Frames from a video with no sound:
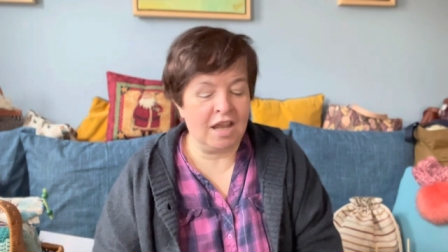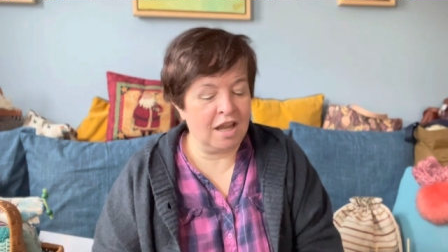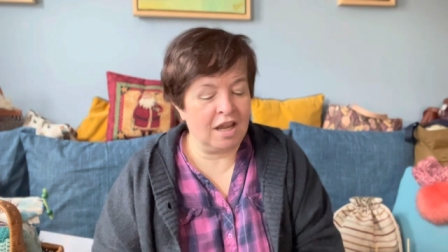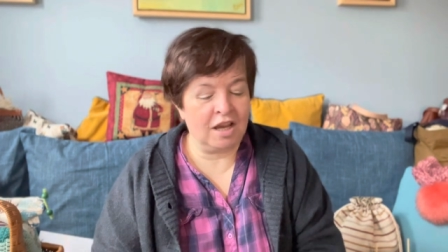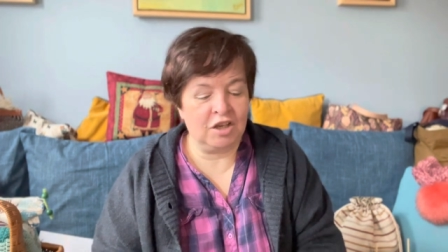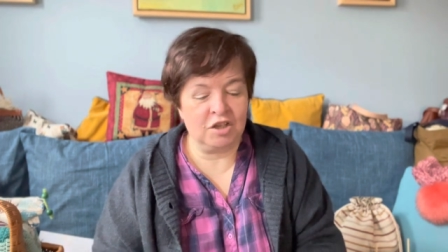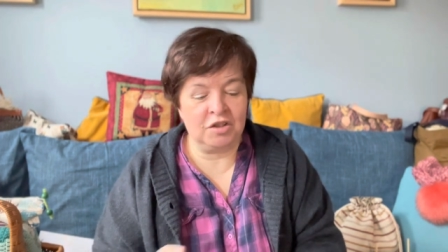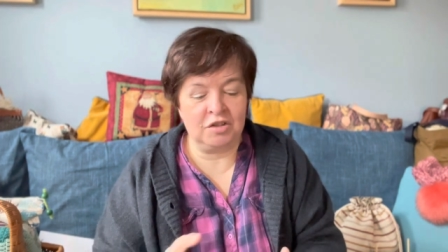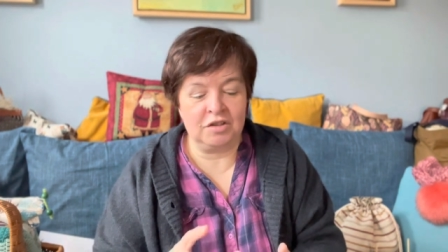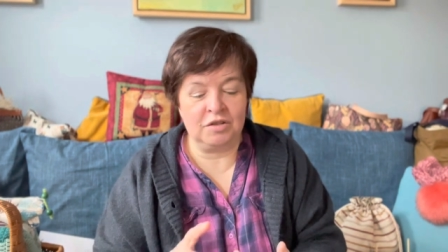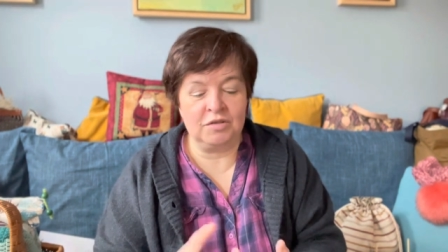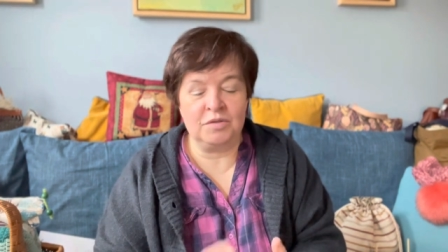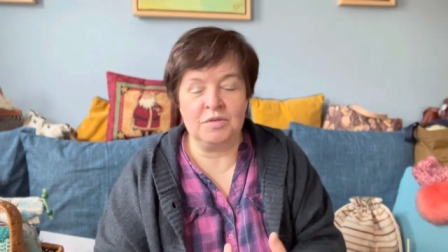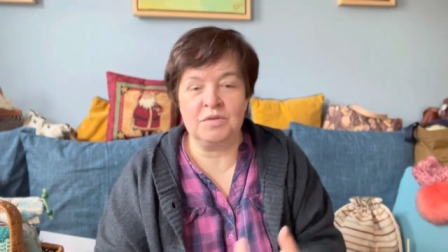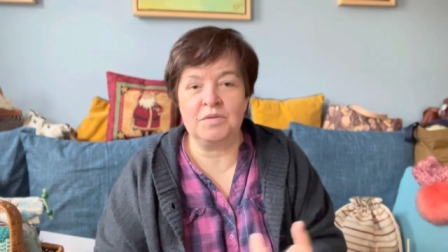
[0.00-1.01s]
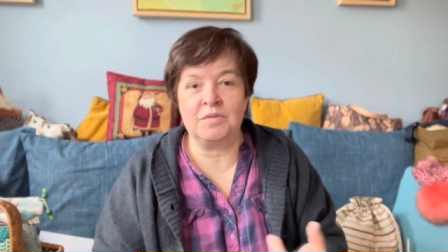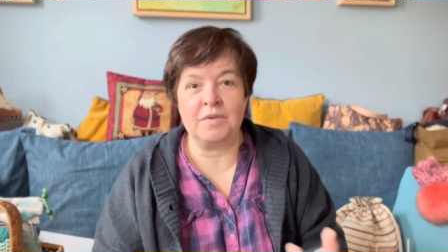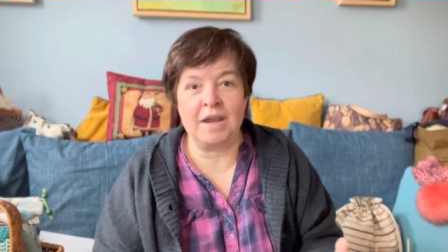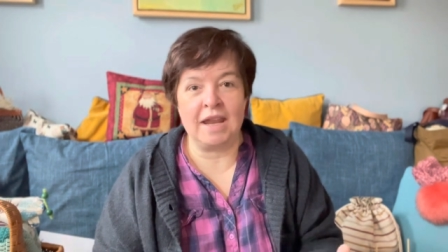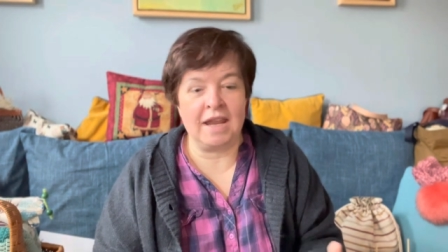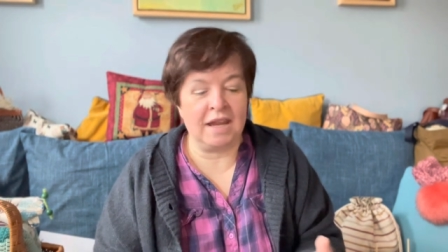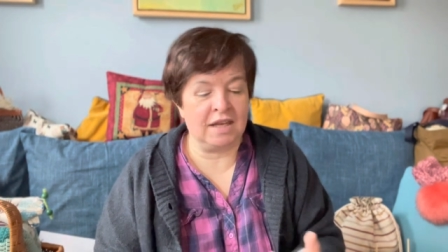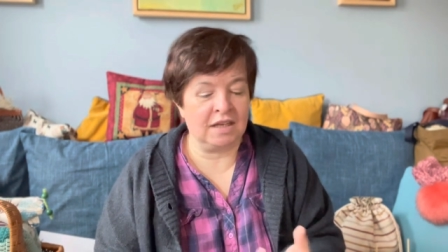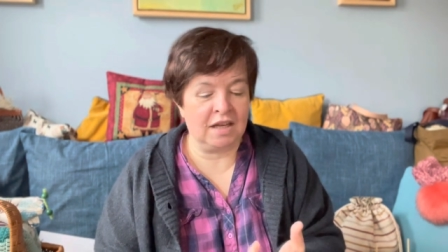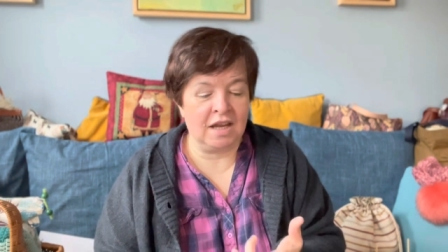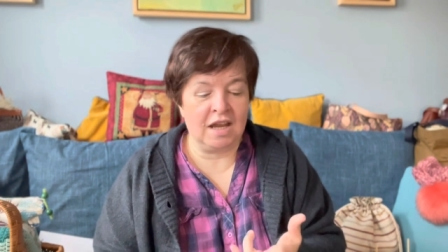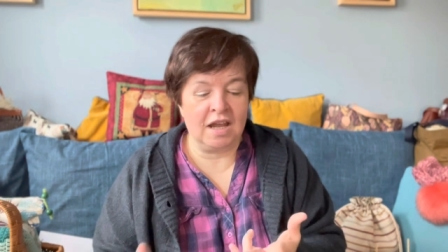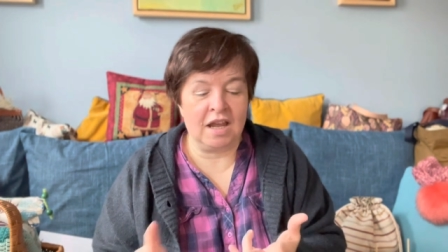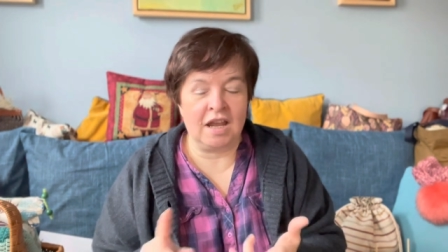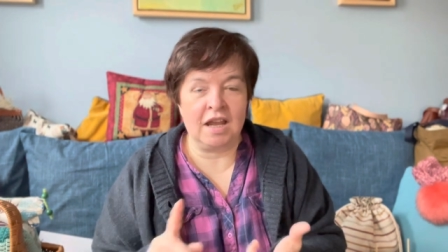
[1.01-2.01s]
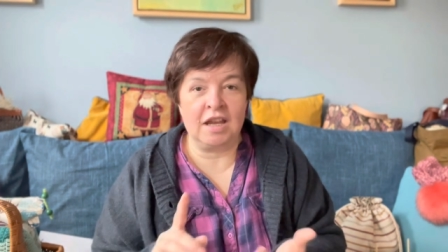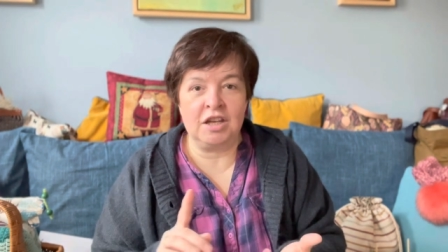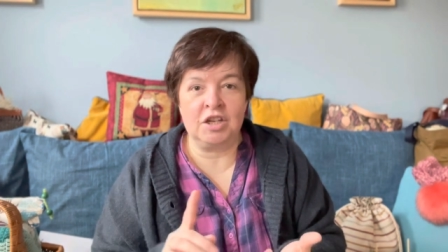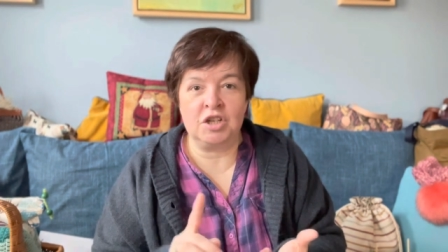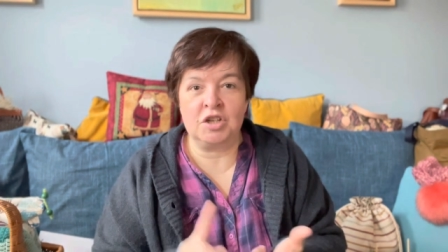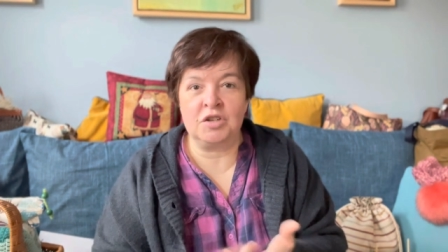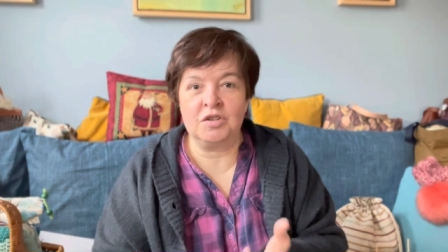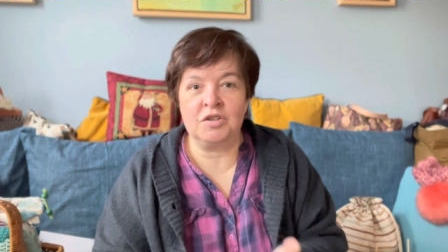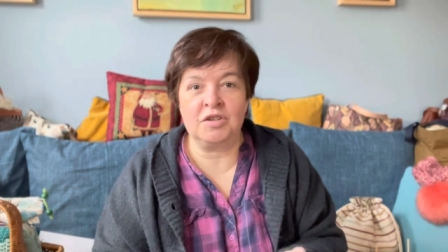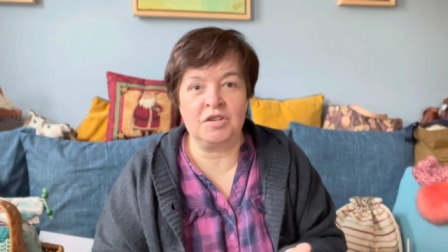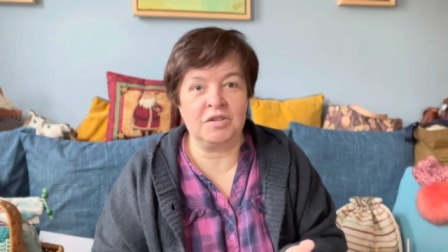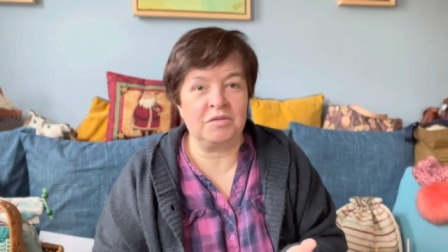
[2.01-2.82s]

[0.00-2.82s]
I should lose weight. I should